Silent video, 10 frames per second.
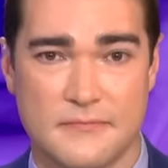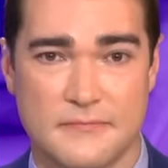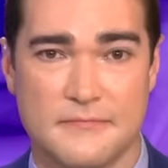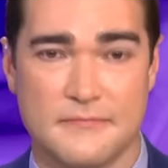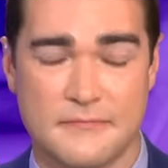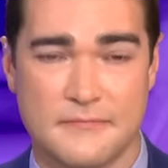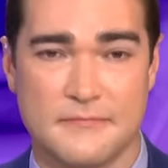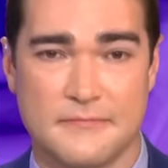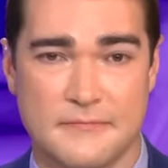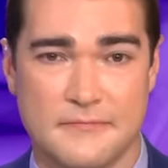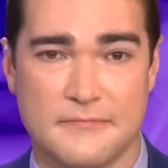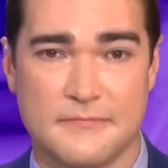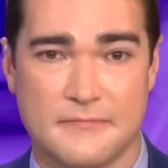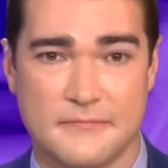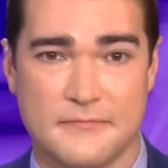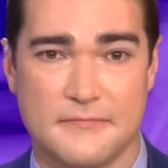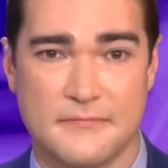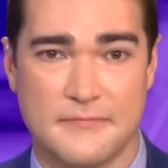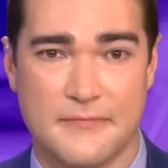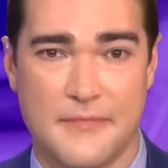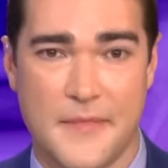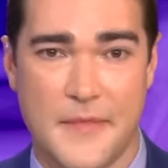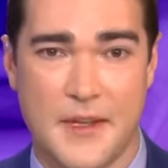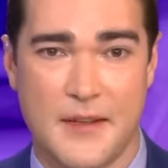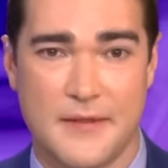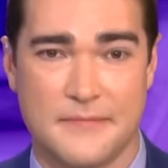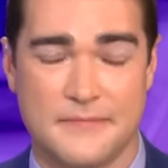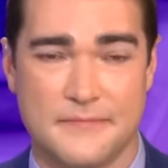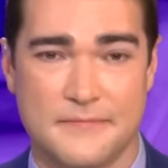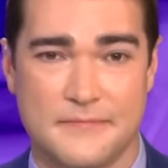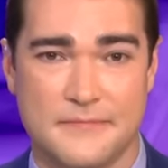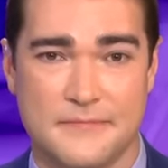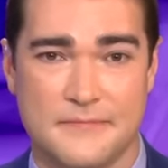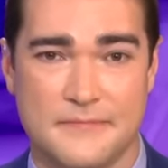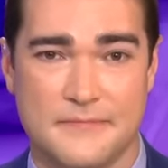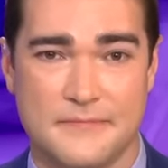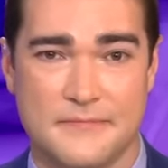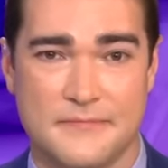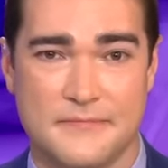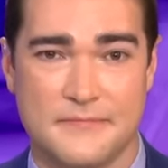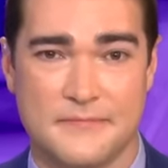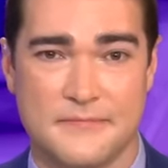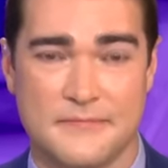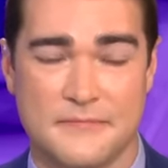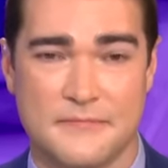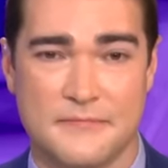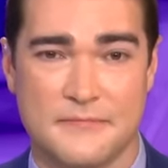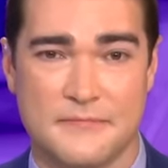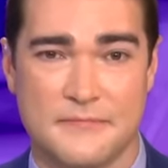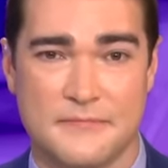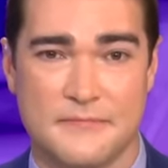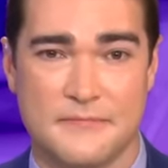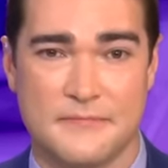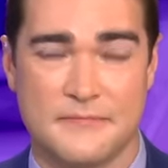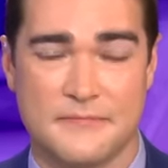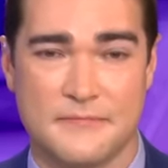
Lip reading: (not speaking)